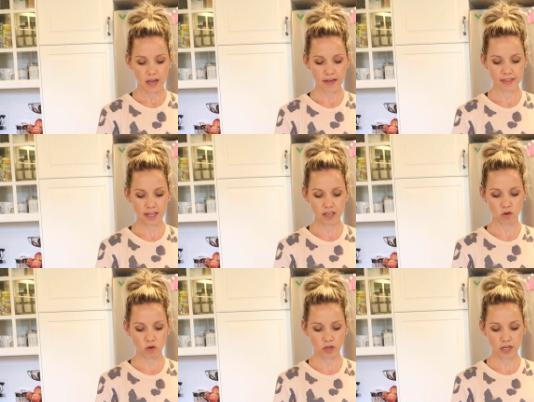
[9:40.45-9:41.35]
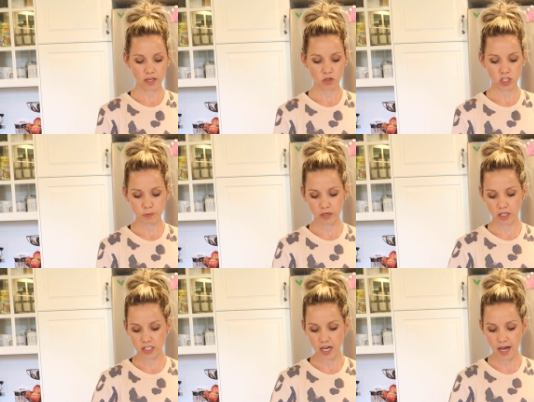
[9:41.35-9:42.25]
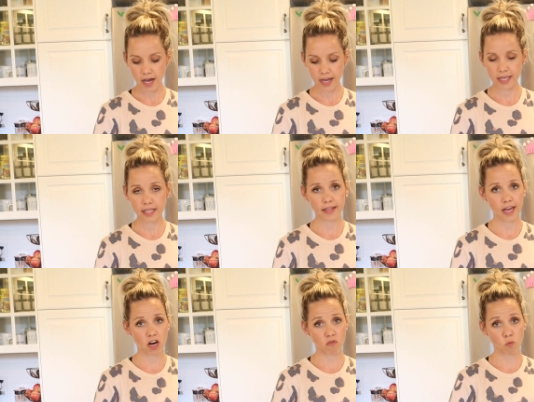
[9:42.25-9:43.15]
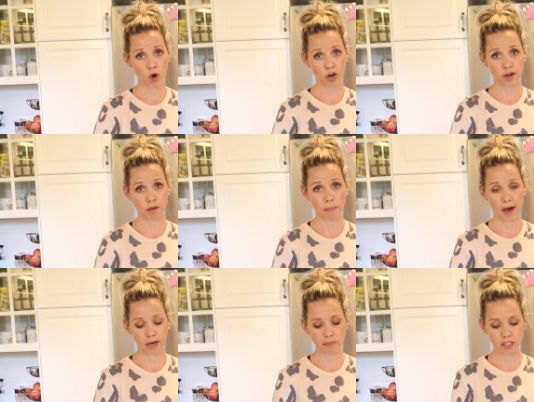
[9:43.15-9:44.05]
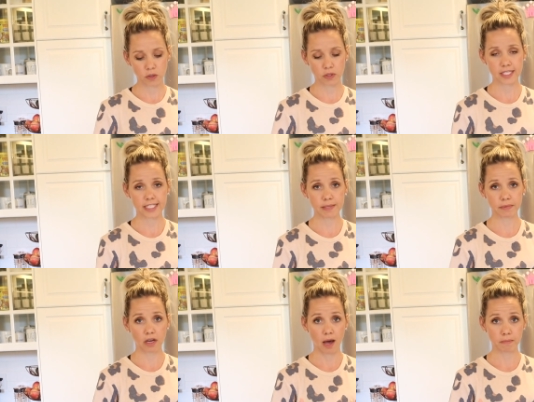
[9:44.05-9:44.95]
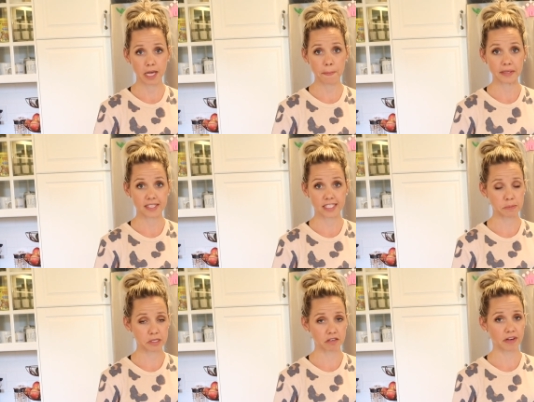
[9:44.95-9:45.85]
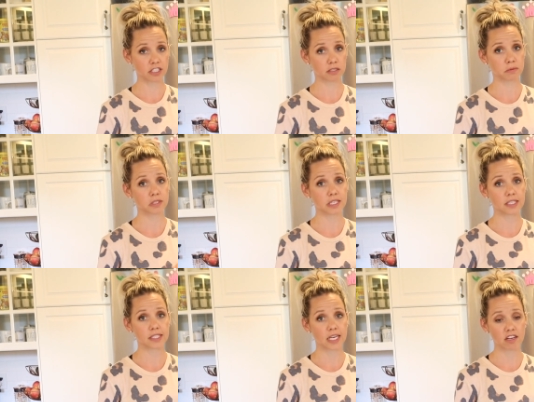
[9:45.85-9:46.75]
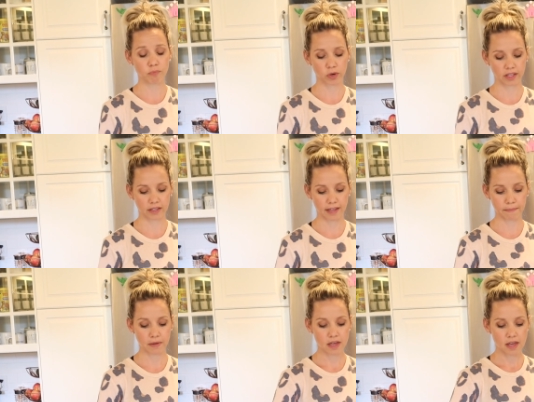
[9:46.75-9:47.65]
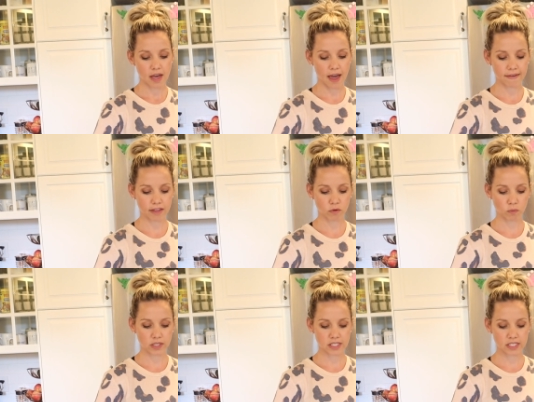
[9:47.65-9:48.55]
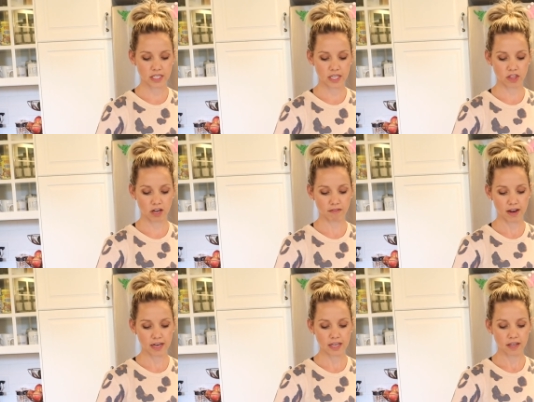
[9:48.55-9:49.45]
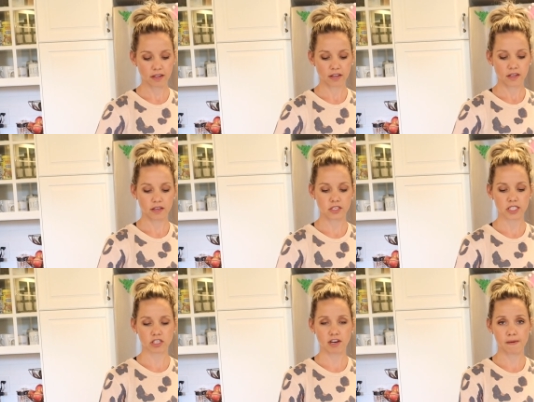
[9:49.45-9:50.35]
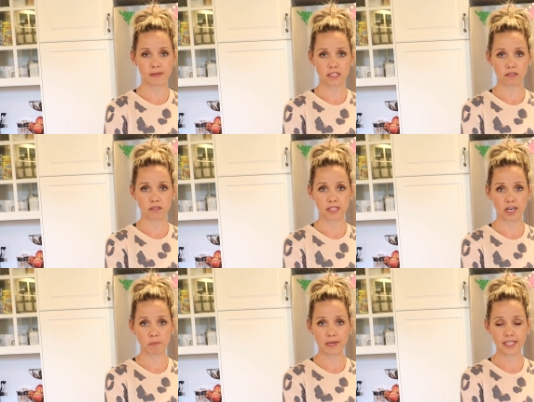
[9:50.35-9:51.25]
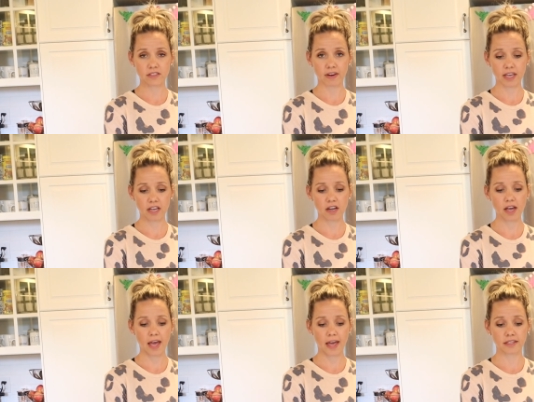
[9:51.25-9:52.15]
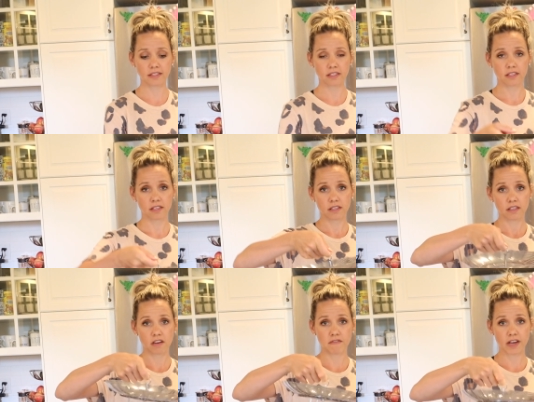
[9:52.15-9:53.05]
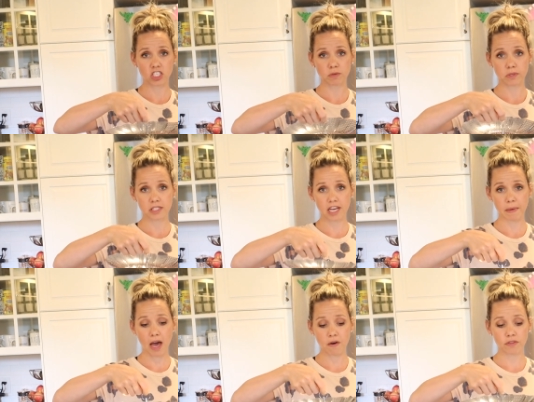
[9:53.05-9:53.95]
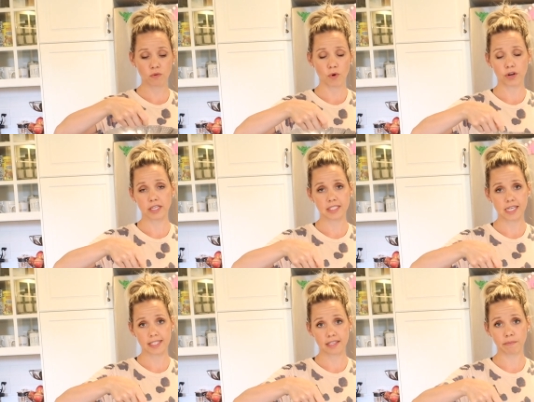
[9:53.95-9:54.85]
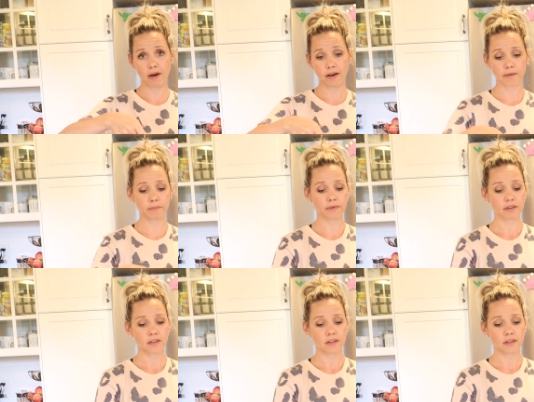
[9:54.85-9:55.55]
And then you just put a tiny layer of water on the bottom so the steam comes up and steams your vegetables instead of boiling them. And then once they're ready, you just grab this little centerpiece right here and your vegetables come out and the water stays in the bottom